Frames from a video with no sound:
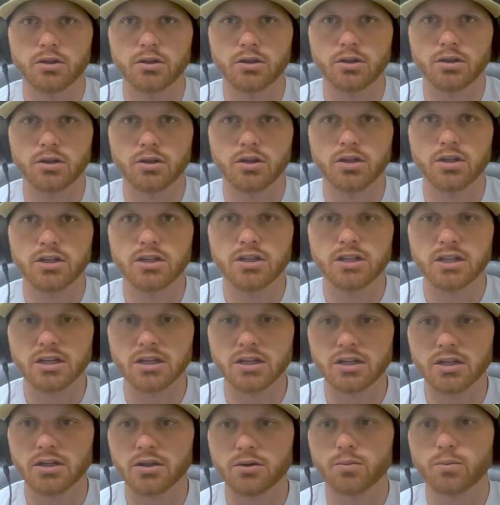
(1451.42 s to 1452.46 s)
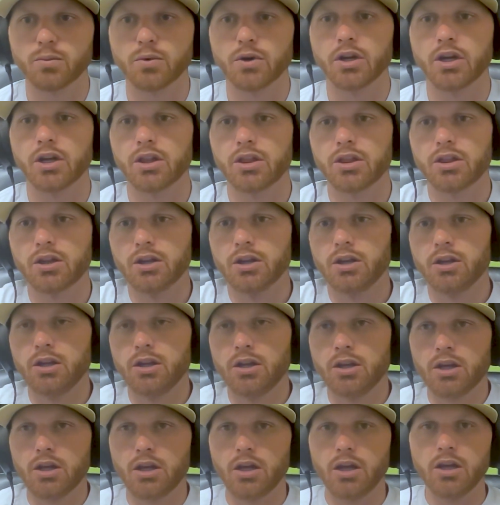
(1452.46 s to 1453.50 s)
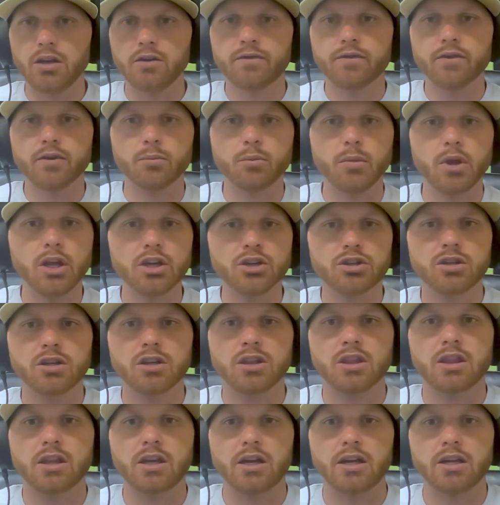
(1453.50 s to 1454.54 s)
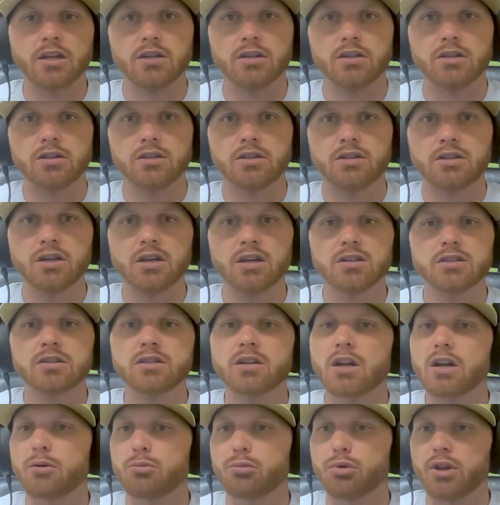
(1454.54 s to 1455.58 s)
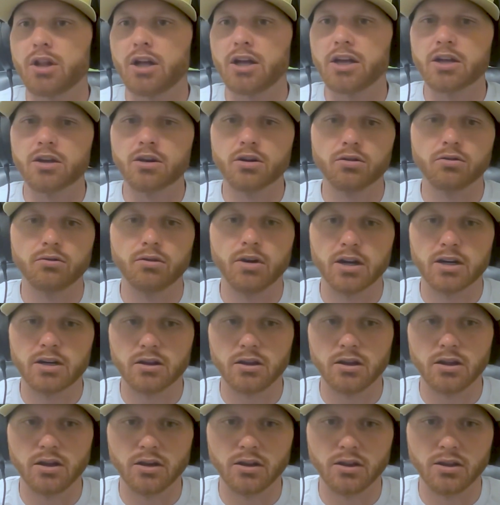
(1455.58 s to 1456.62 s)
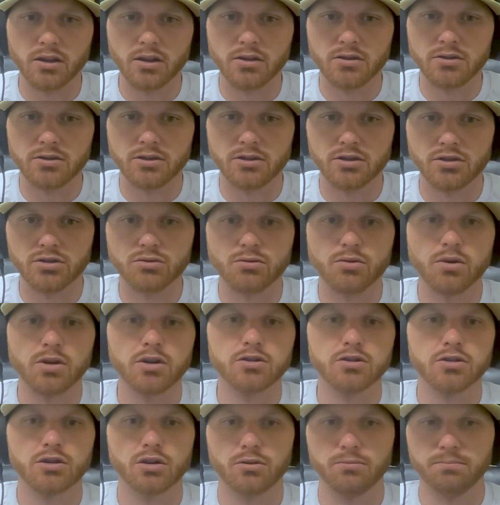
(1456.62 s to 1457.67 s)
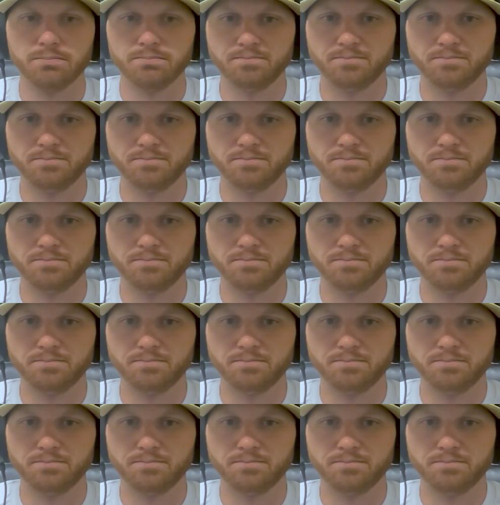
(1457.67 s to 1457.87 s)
inundated with information that does not apply correctly to their situation.